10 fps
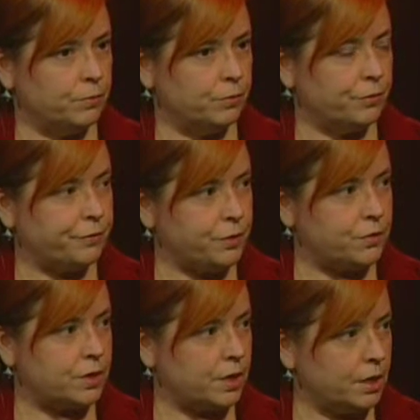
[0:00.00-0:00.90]
refuse
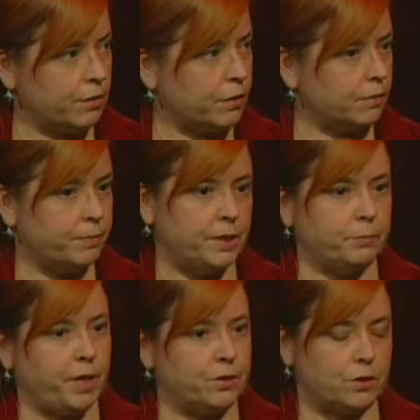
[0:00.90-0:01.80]
to hear it
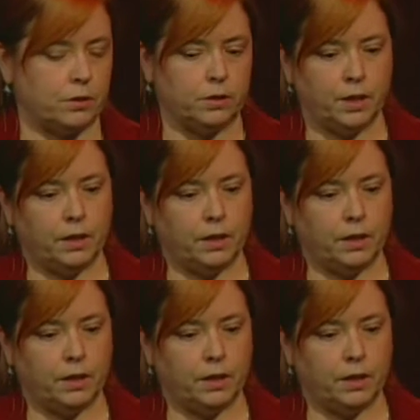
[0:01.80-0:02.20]
based on